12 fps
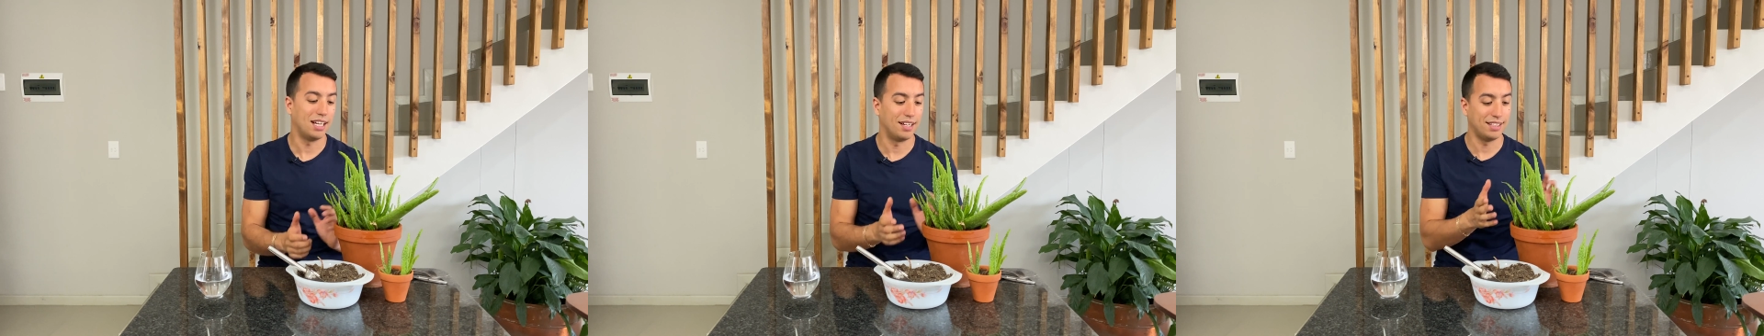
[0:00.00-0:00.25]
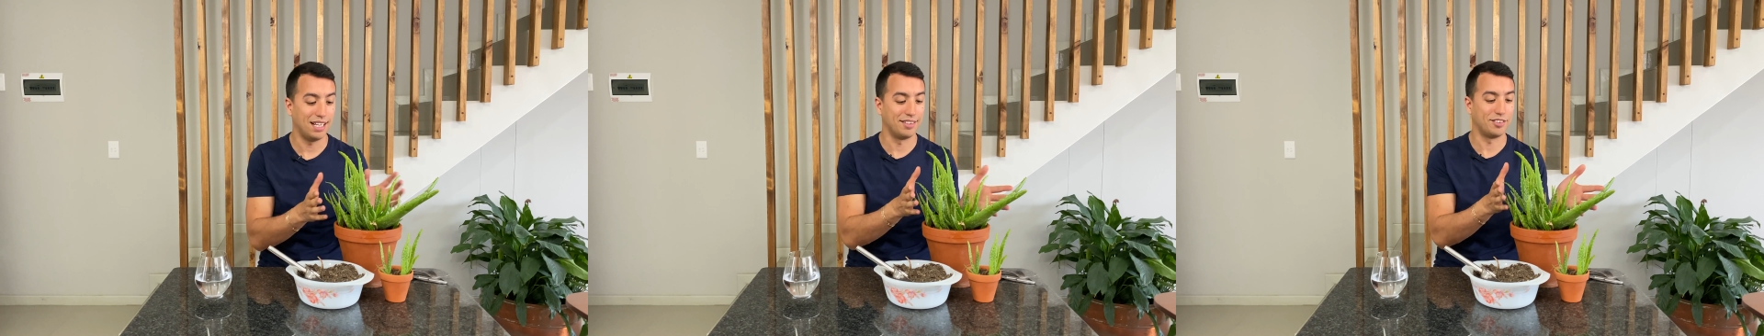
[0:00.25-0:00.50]

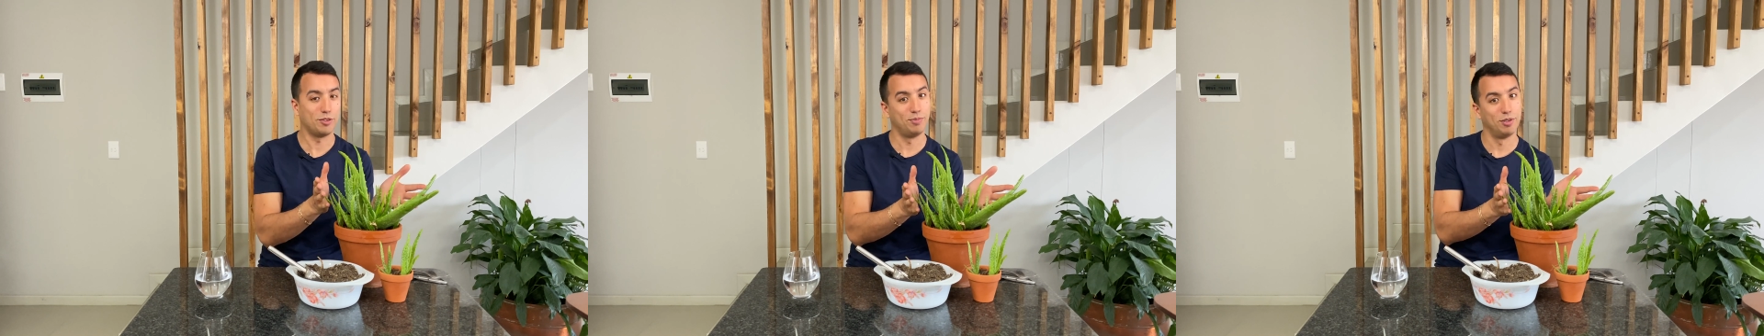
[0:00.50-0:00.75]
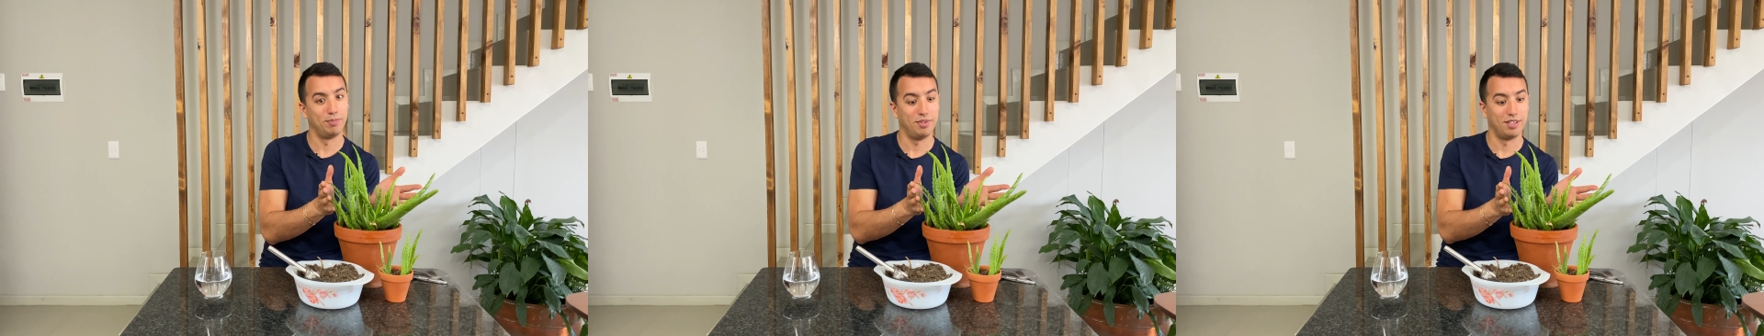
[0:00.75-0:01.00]
out as a
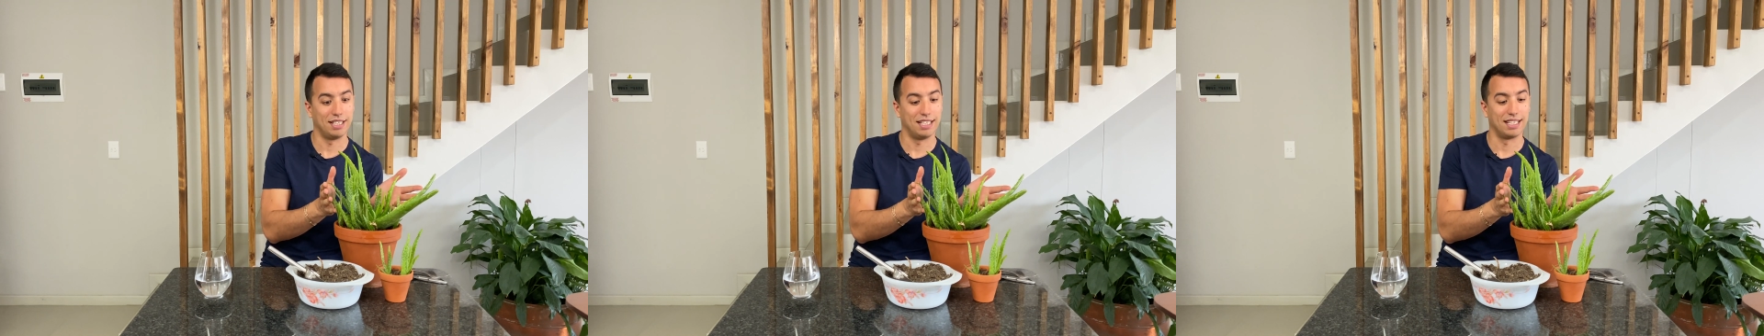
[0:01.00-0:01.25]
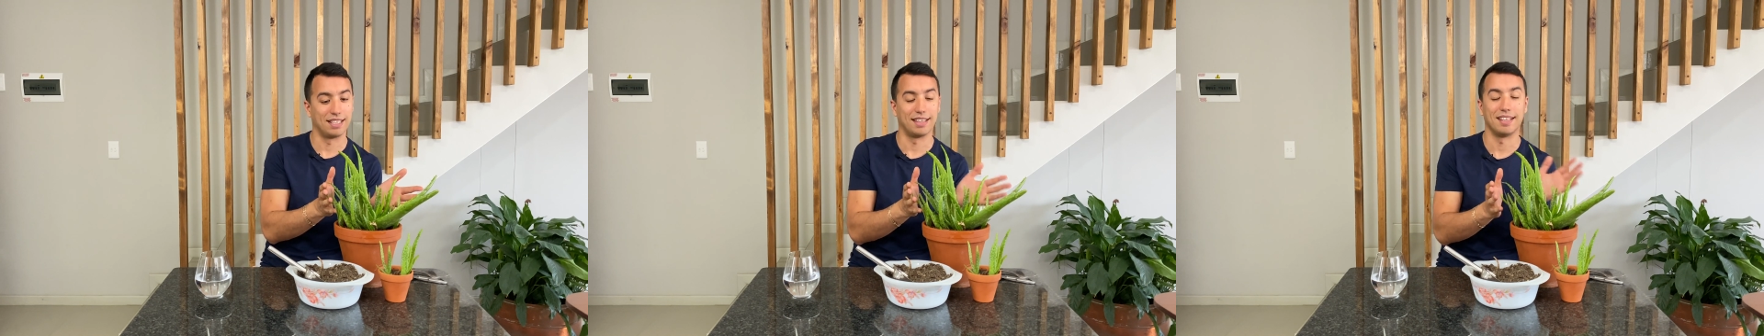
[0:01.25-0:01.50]
small plant
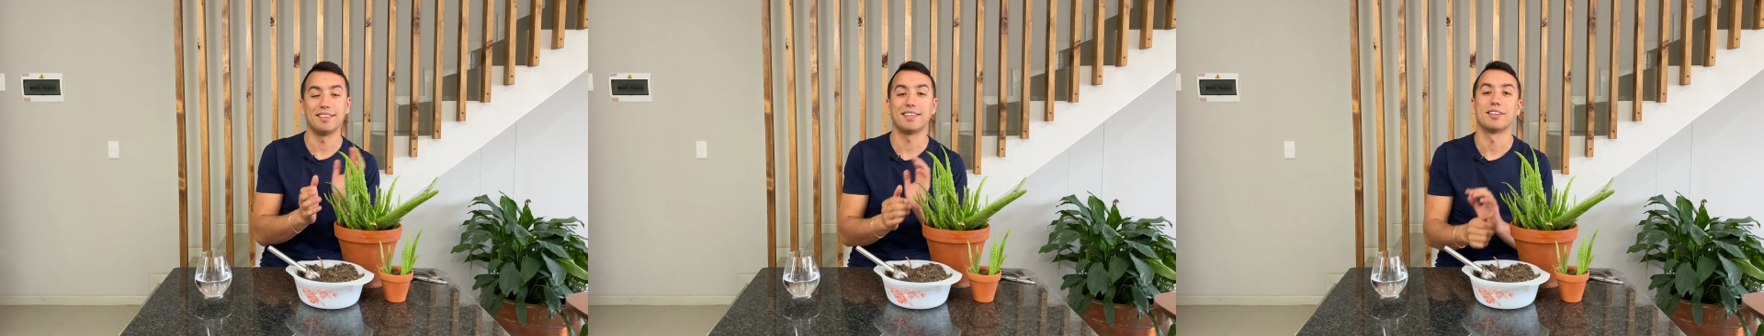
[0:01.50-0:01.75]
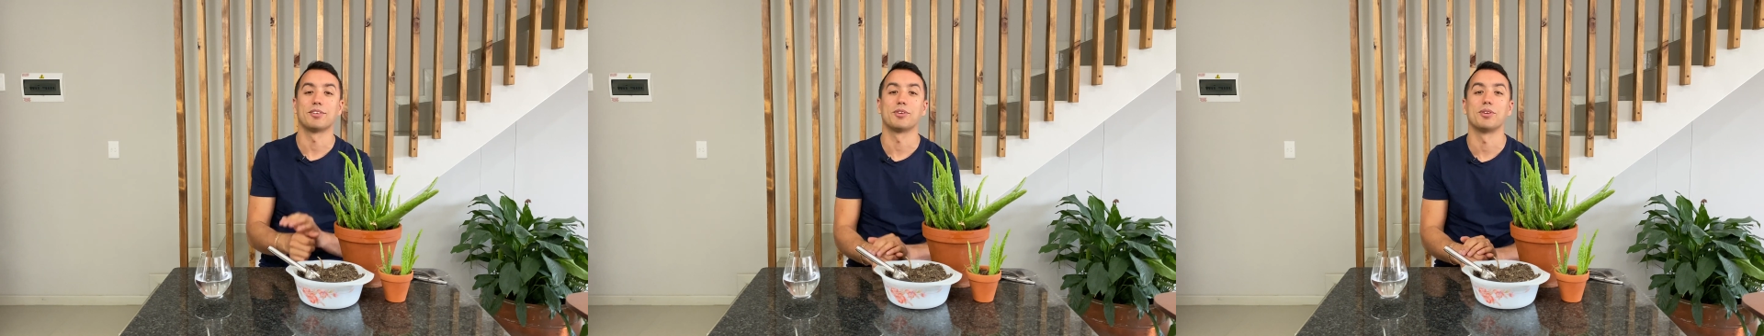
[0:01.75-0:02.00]
like this
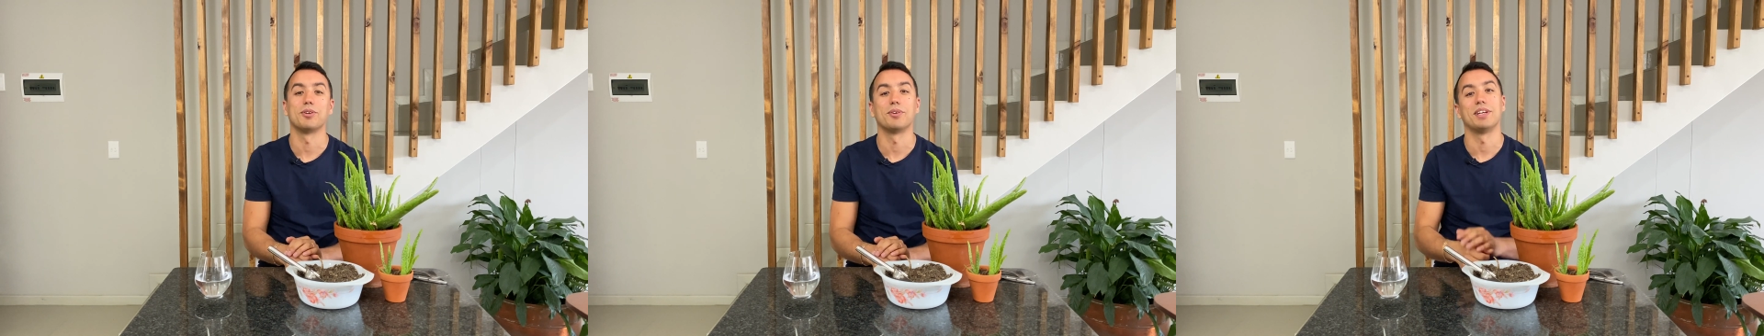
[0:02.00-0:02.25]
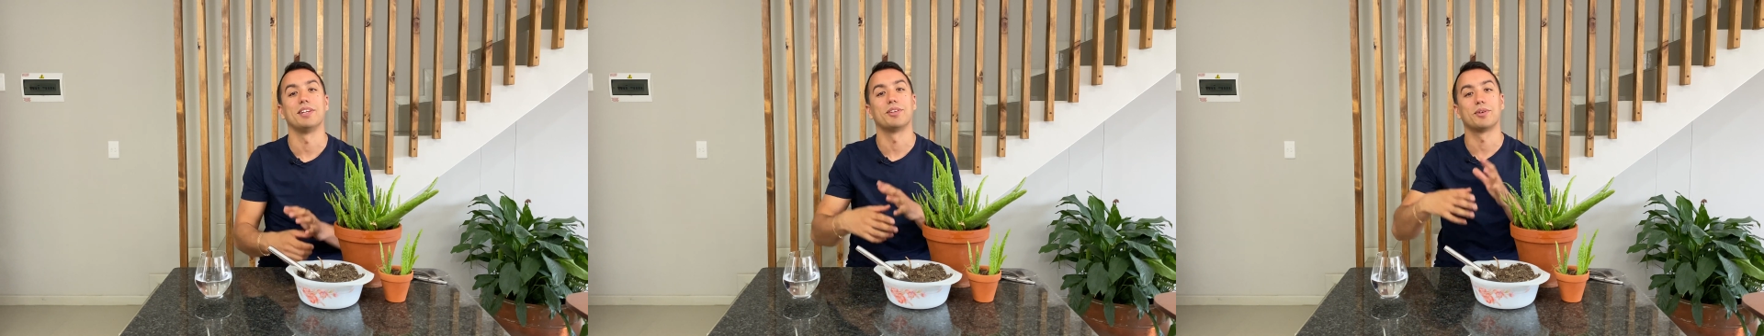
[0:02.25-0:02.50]
and grew
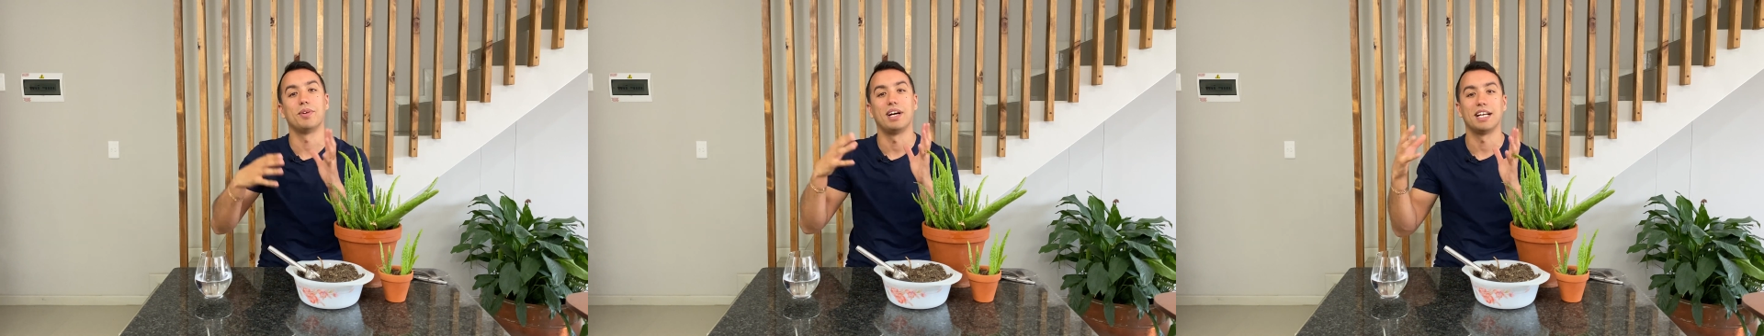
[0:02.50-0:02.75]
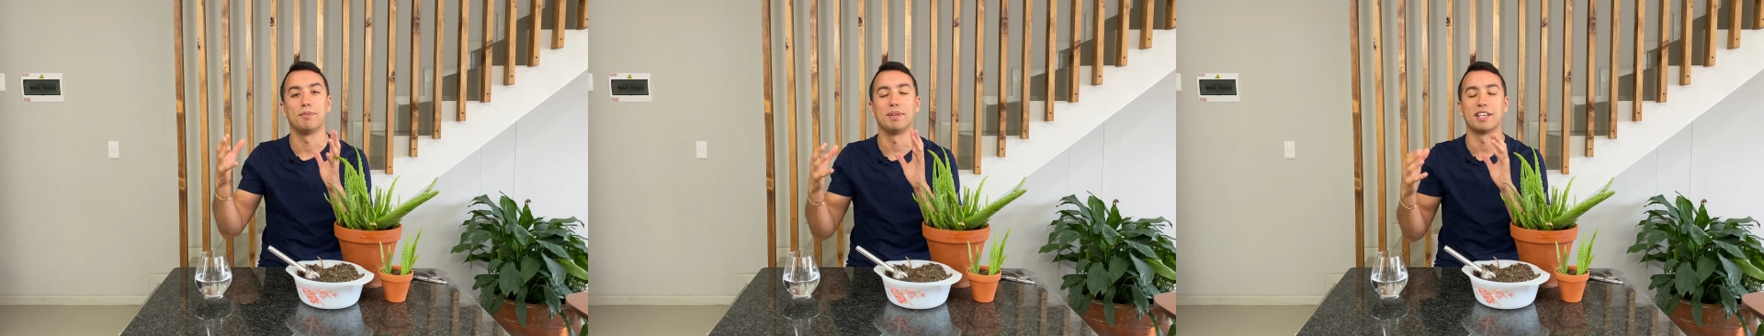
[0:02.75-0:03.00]
into
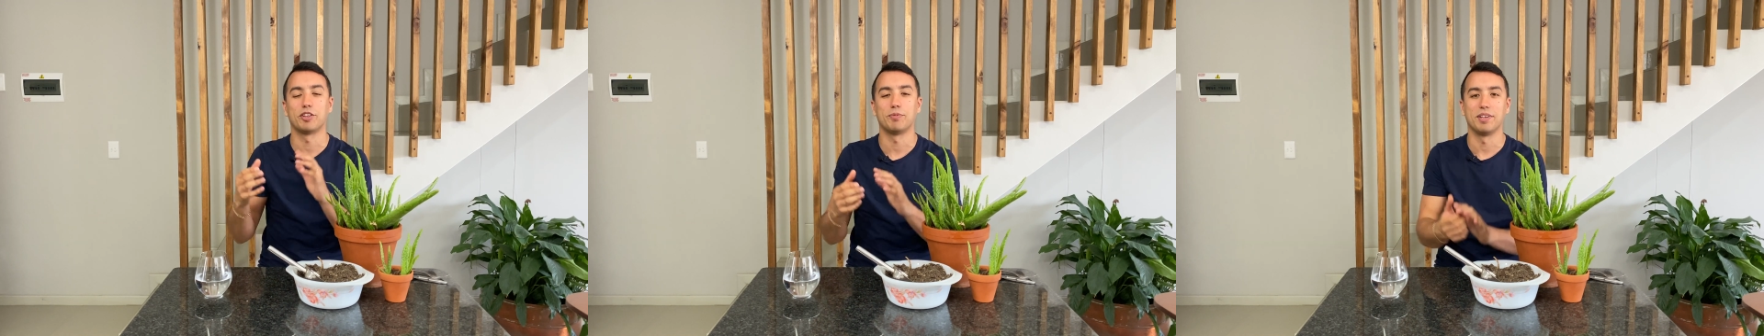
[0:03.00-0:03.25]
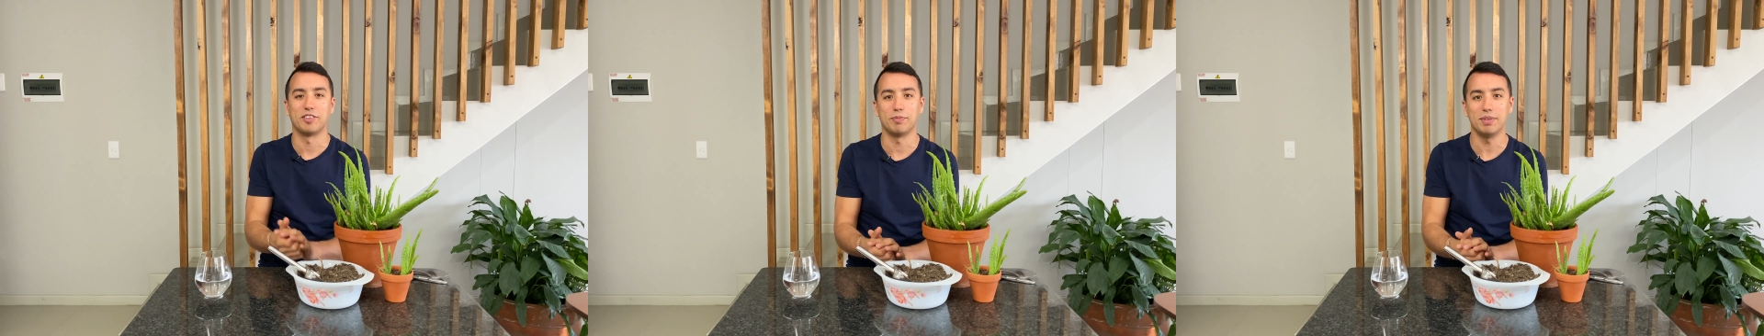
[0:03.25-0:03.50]
quite a big
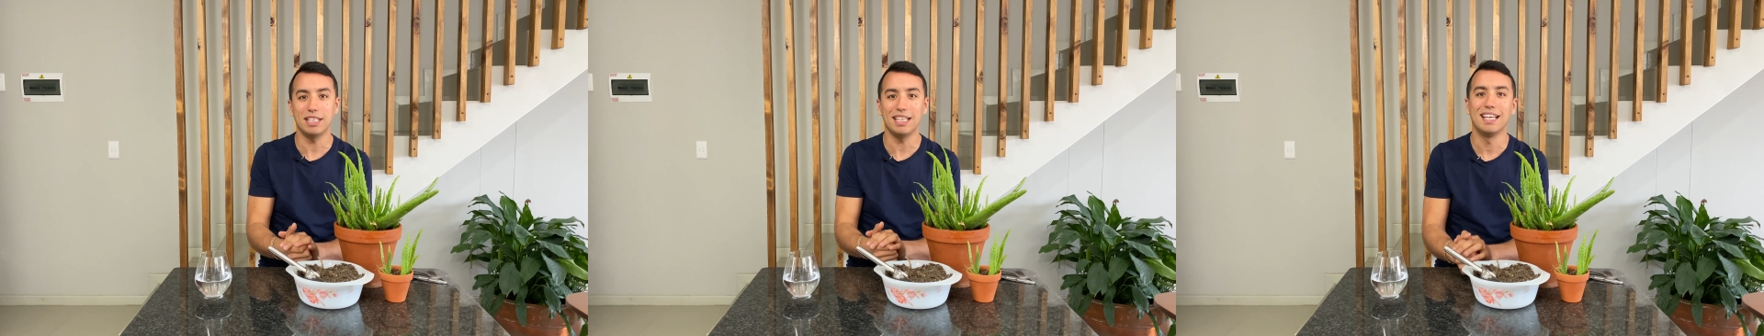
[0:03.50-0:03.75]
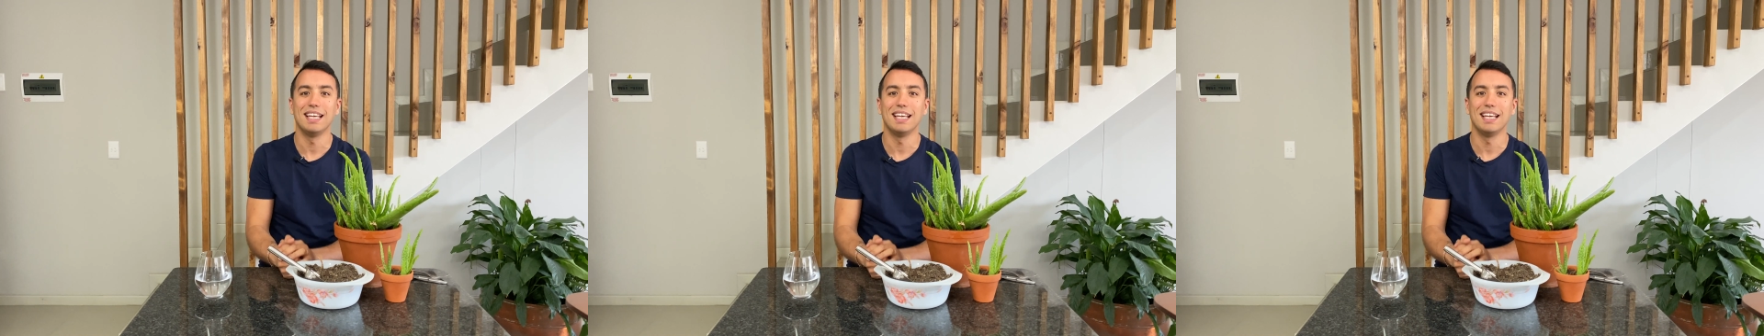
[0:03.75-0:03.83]
specimen.